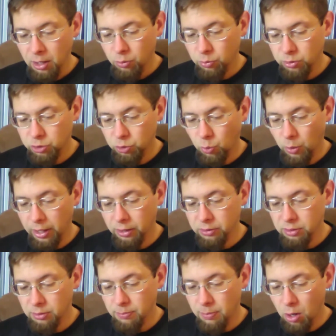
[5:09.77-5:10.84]
with squares
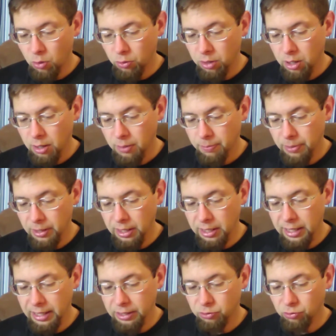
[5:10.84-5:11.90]
and moat, but in
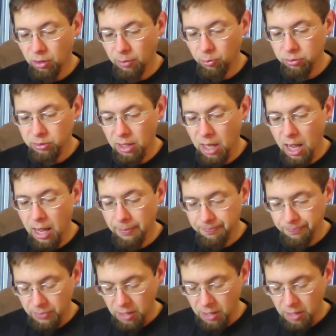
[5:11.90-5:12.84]
a troubled time.